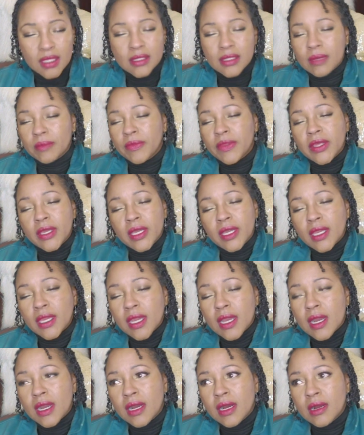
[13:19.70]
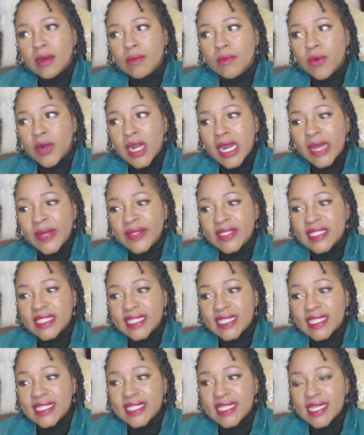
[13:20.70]
something when I was
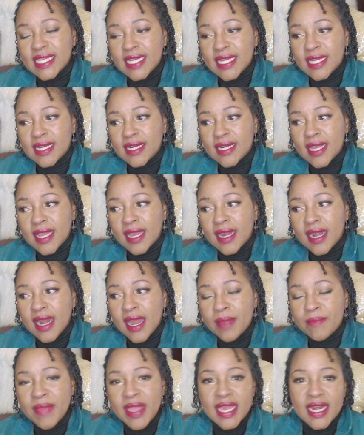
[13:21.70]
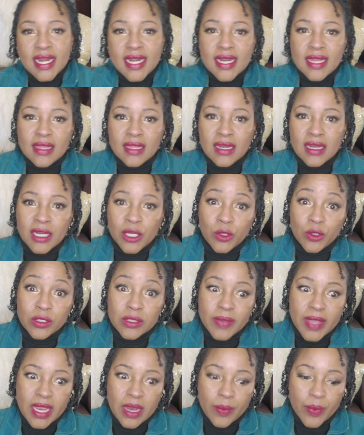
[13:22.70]
16, and I made it in the
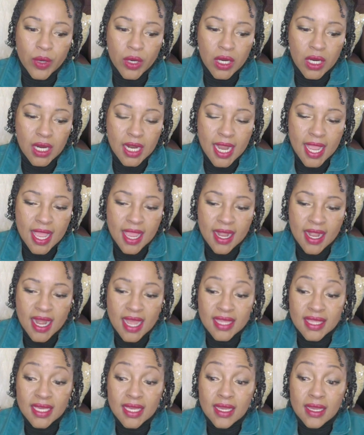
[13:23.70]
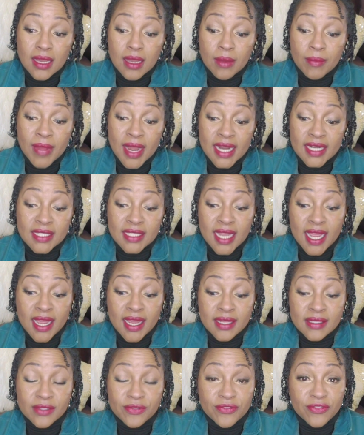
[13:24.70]
newspaper, and I think my
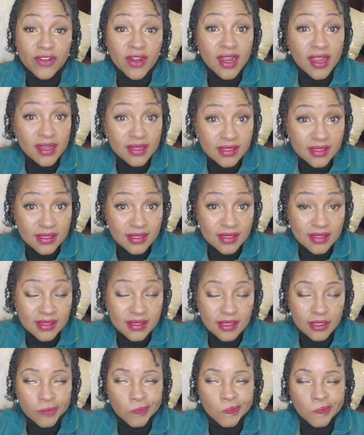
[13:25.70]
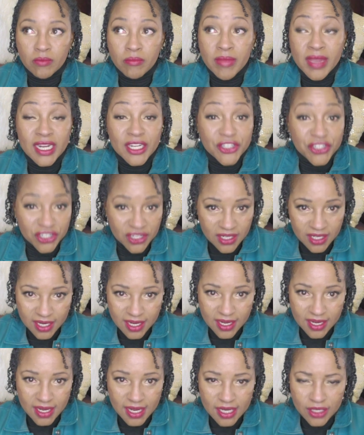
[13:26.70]
dad's friends mentioned
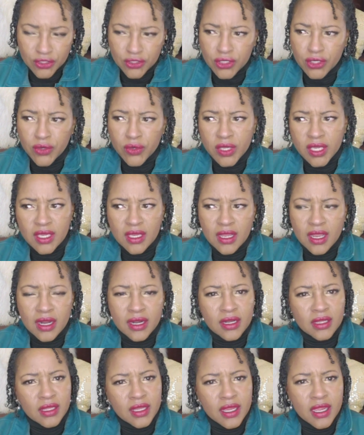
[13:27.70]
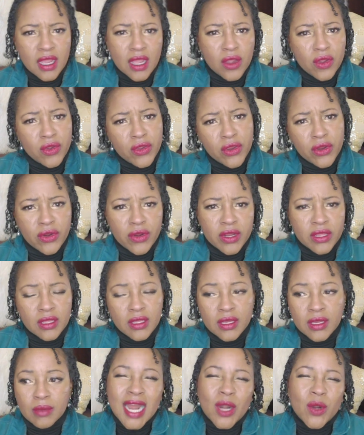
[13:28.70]
it, and so he kind of like, oh, you're in
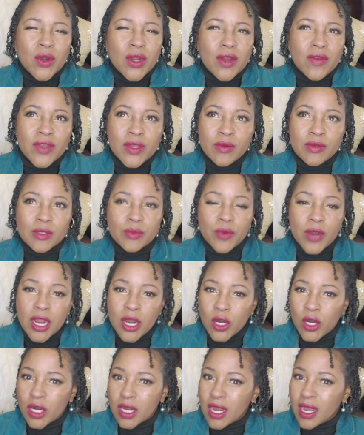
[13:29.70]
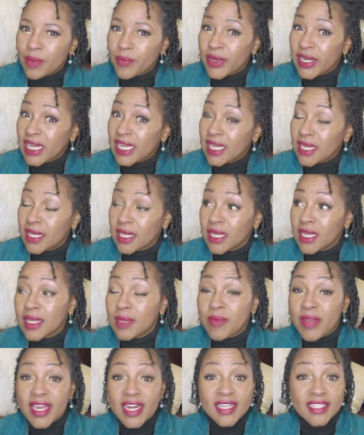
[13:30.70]
the, I don't know if he was proud or not, but he
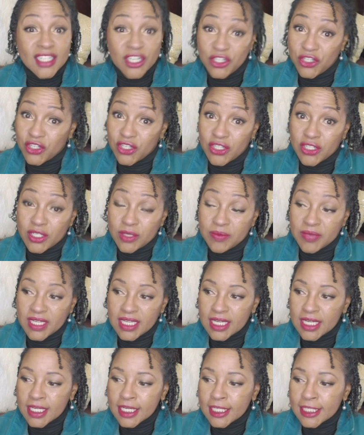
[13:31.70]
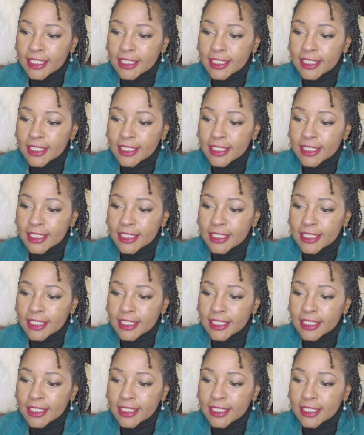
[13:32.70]
paid attention to me.